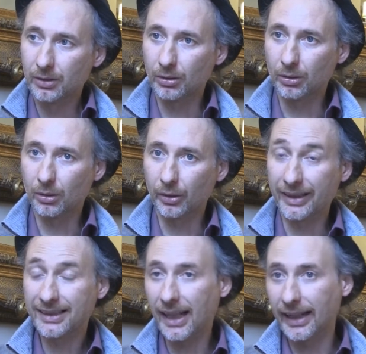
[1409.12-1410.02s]
or
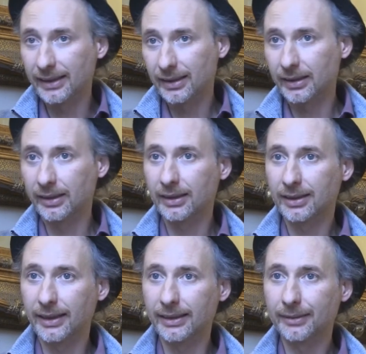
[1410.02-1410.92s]
inside, in
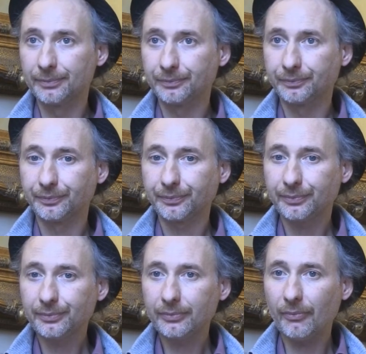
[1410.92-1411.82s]
this case.
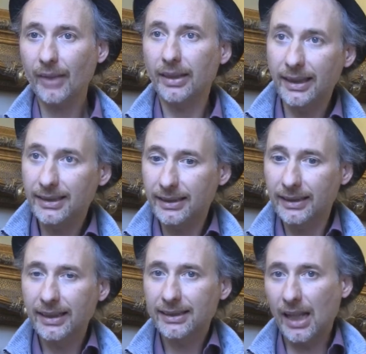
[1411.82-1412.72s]

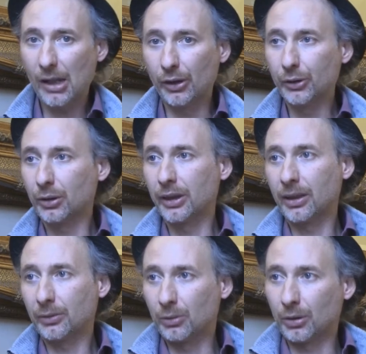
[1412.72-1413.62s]
That's how I usually
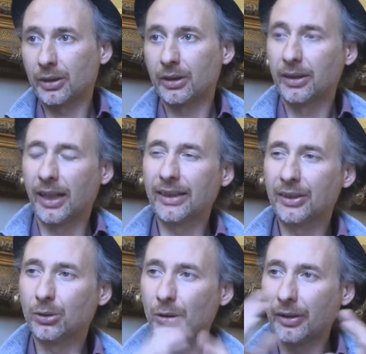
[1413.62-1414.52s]
work. I
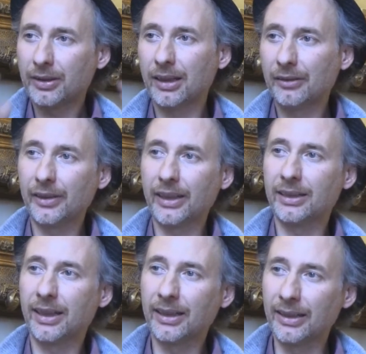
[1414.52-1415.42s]
discover something,
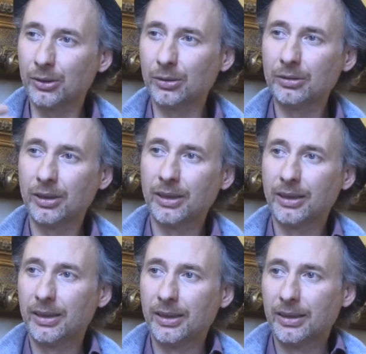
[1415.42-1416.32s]
and then I go,
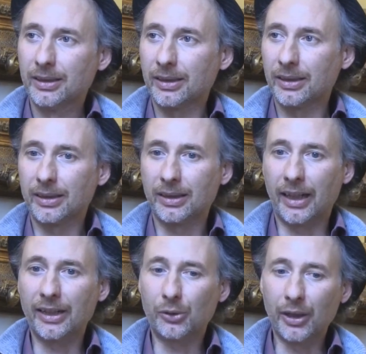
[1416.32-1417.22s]

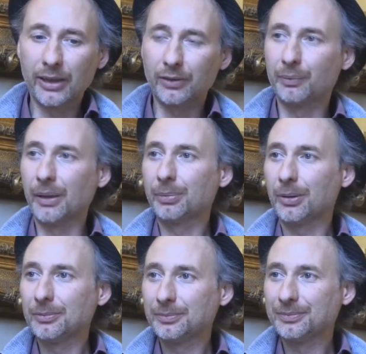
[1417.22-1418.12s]
I drink with people,